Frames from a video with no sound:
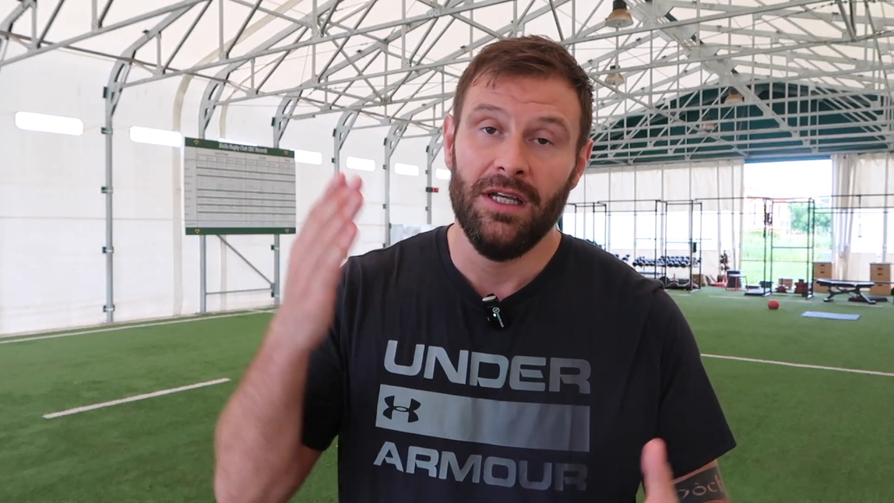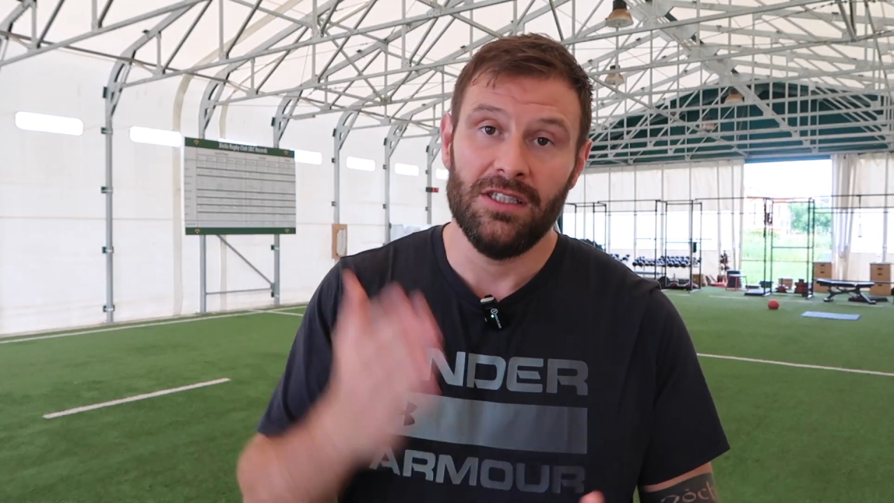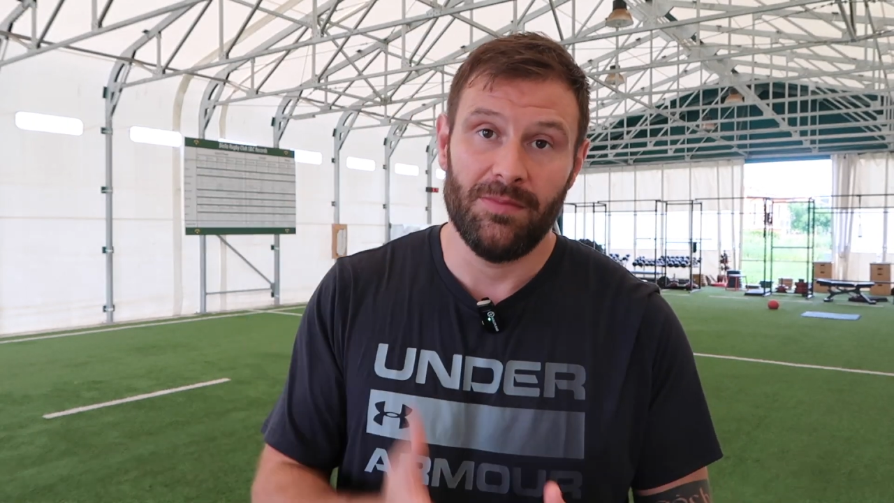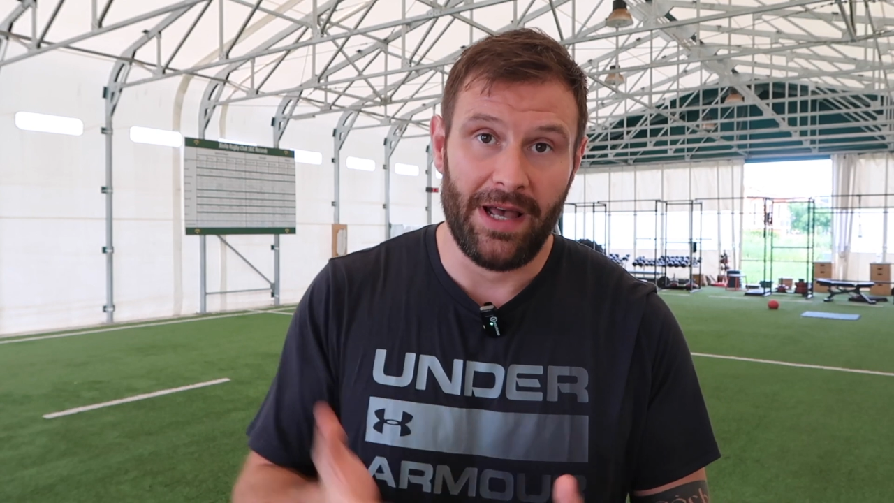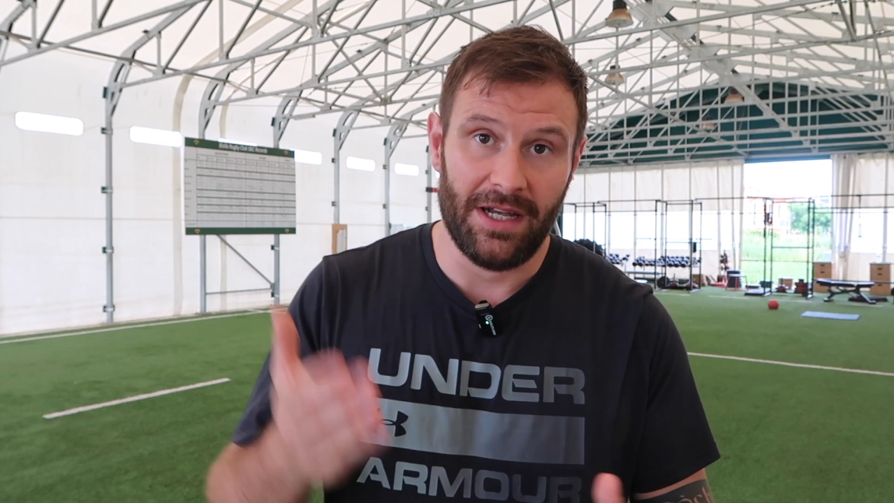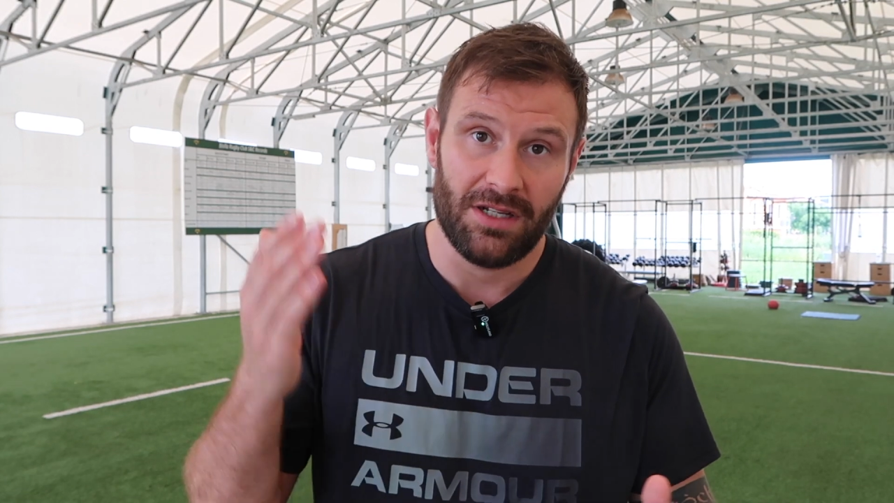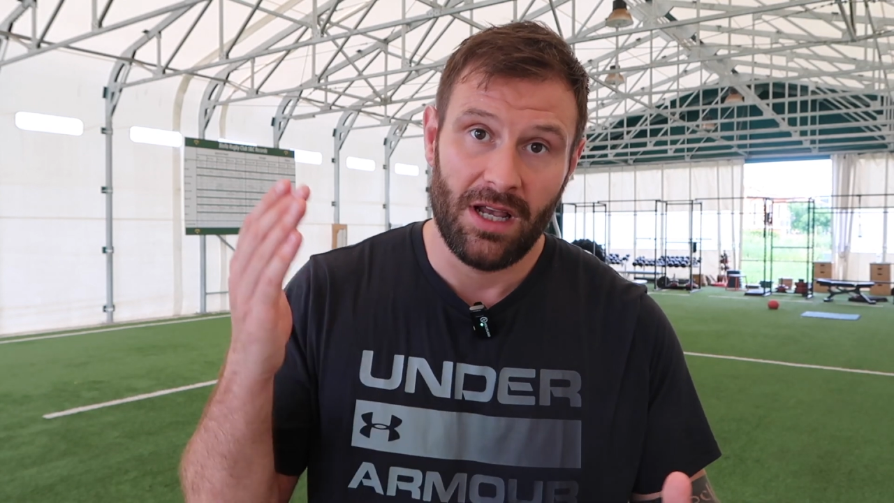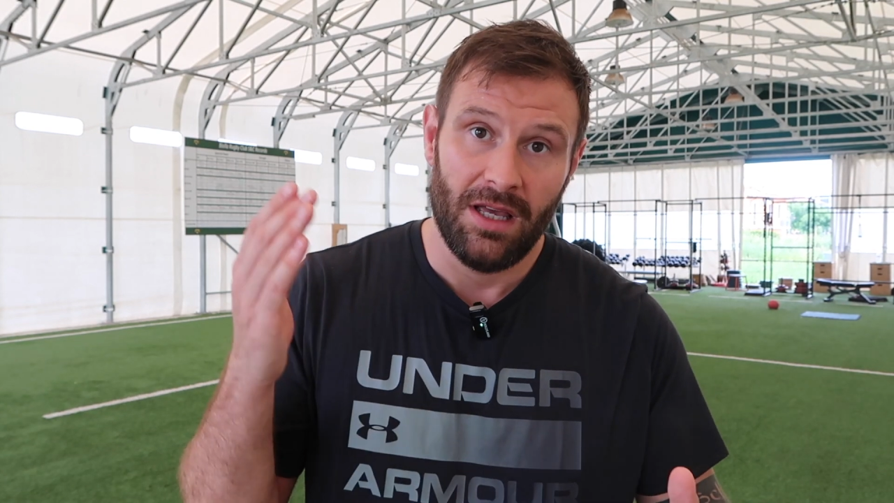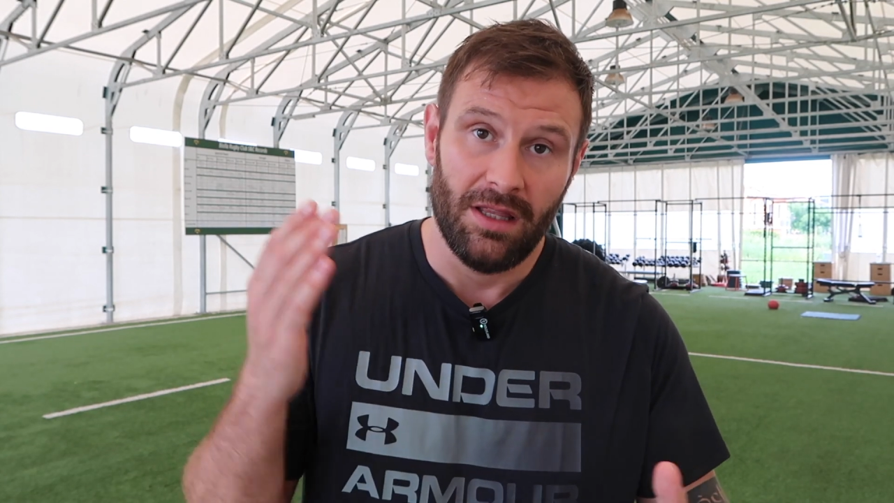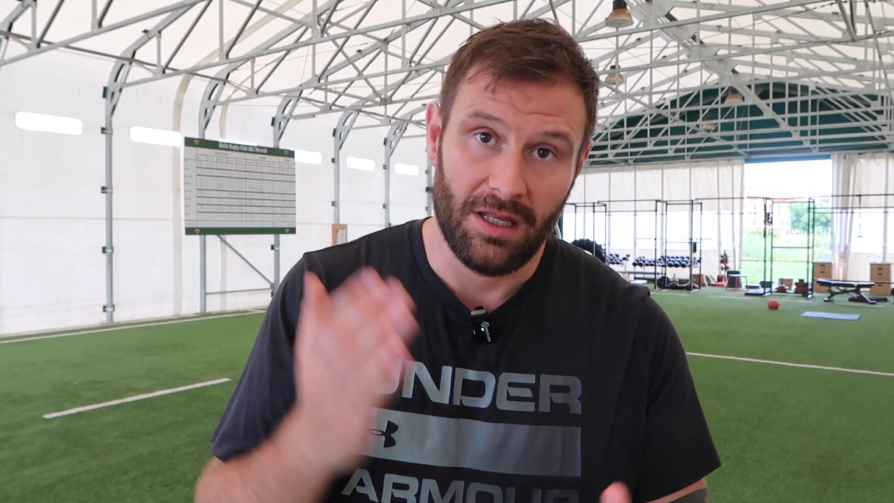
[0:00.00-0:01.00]
smash
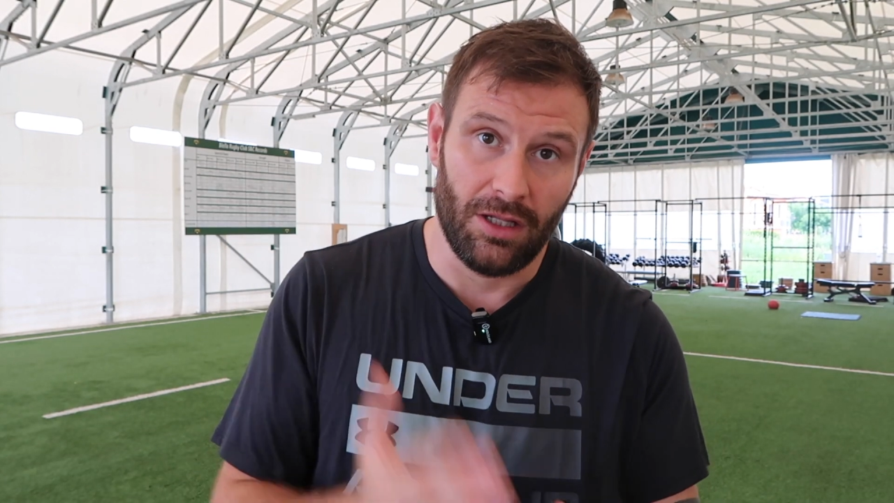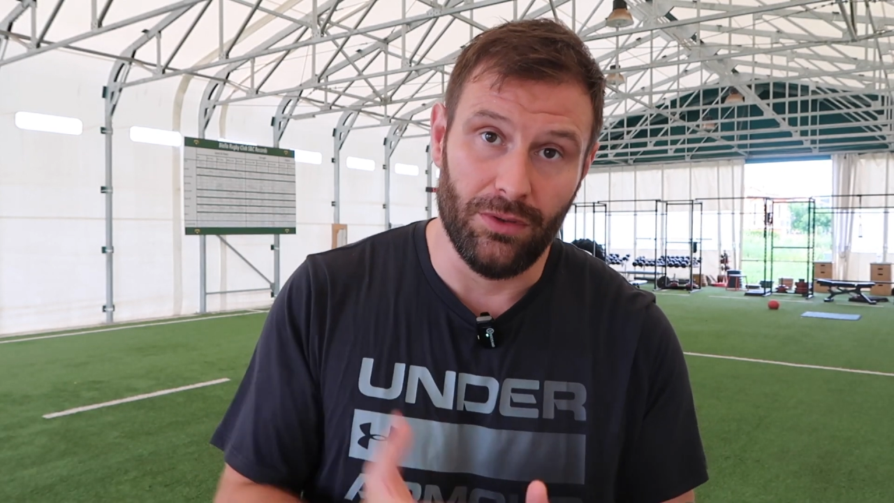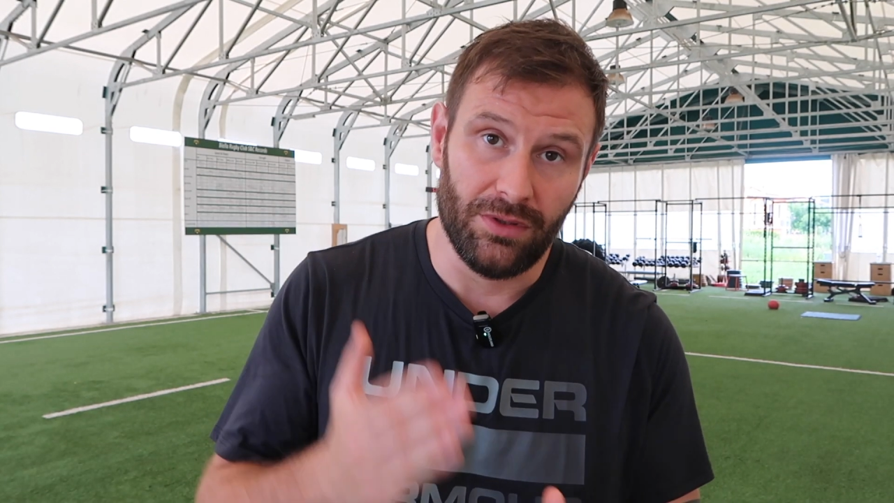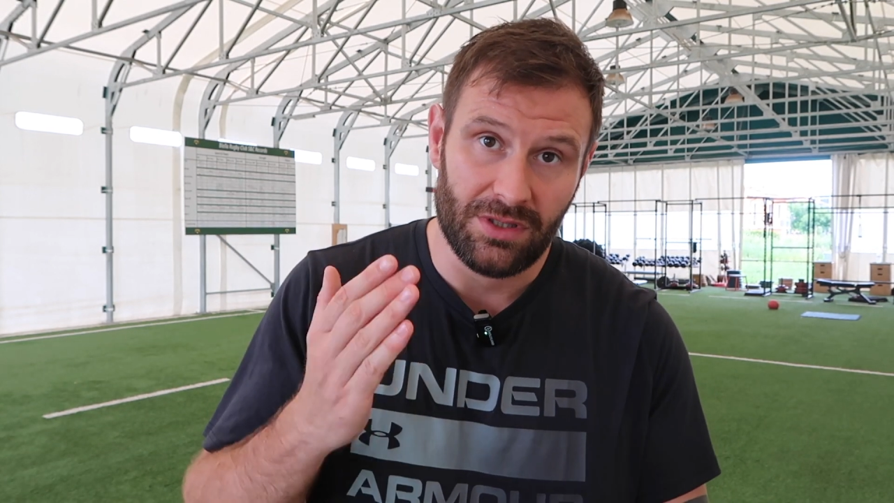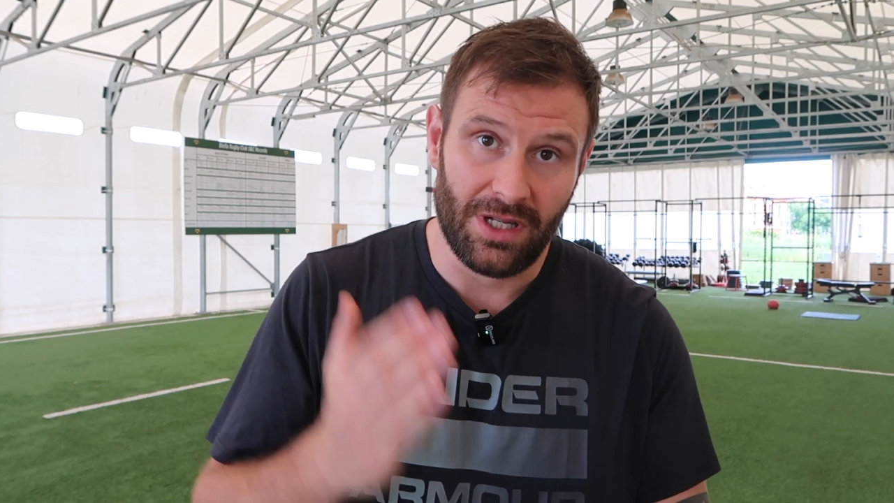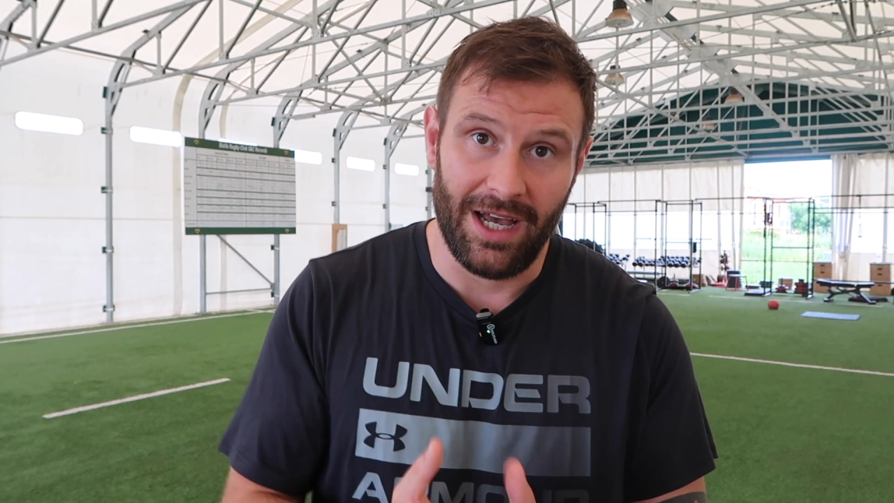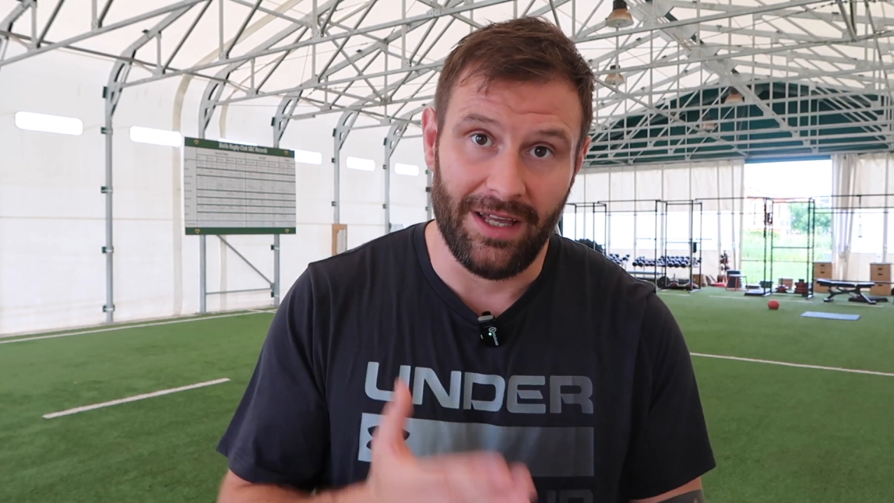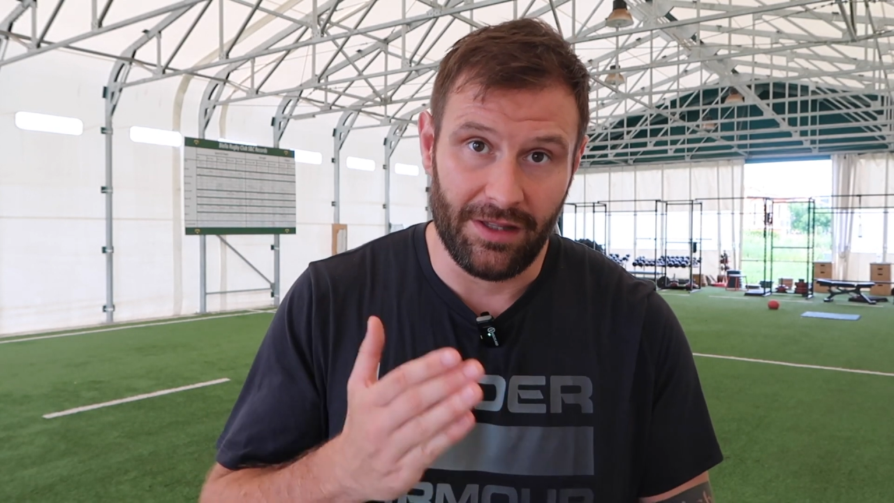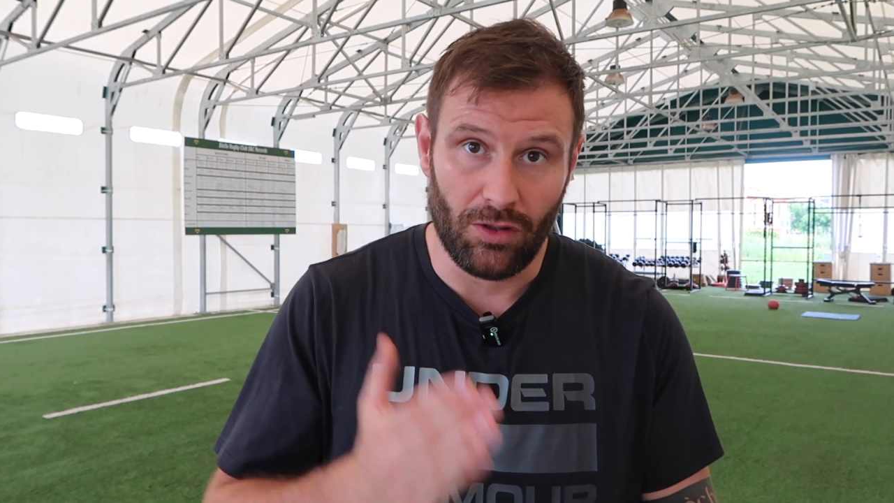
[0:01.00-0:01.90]
the glutes and the